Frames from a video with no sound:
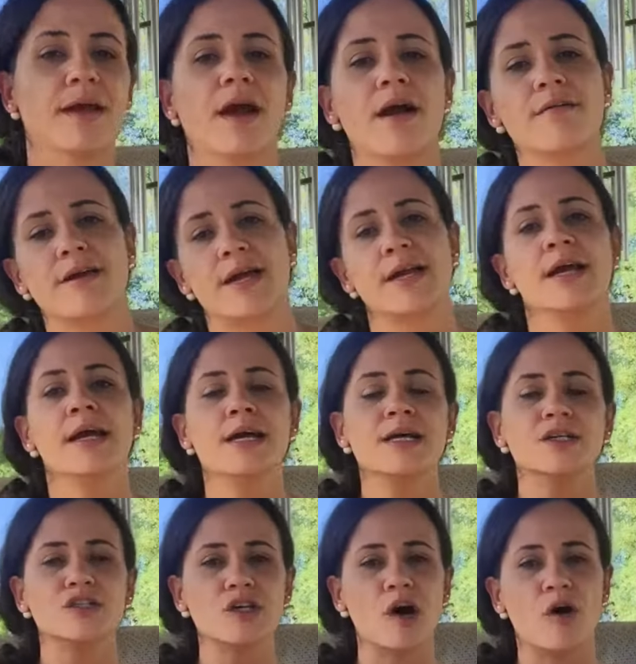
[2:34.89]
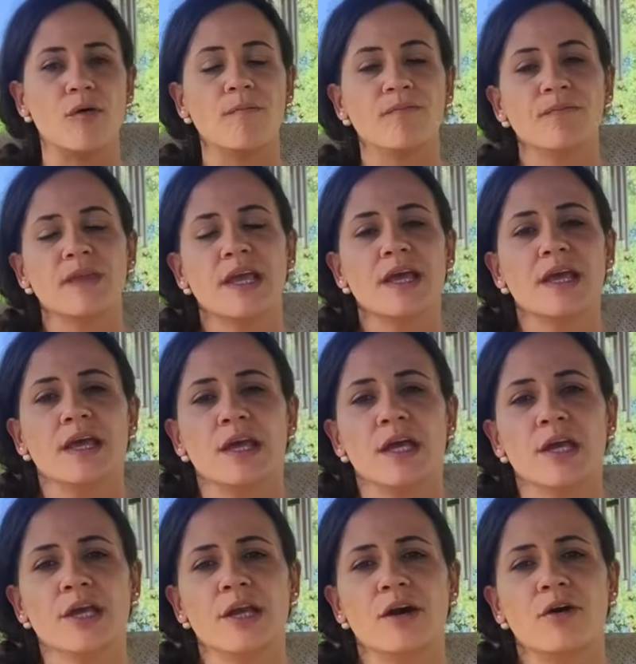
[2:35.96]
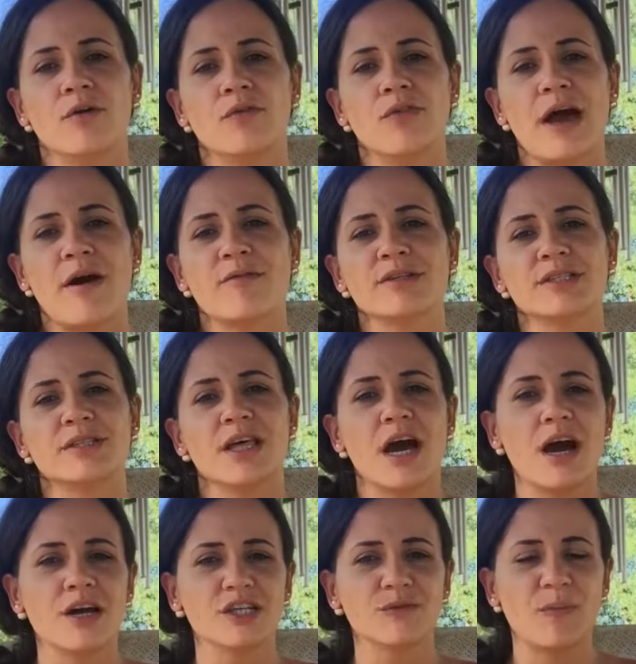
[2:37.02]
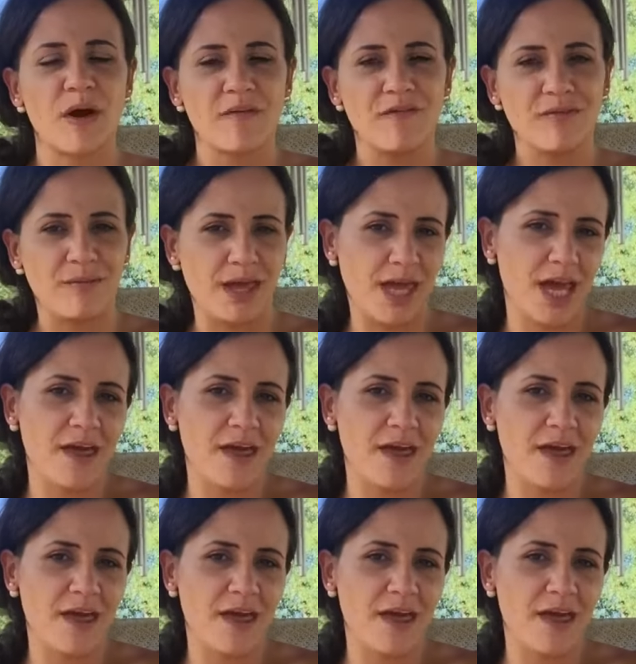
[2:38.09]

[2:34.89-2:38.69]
All right. So that was the hardest part for me.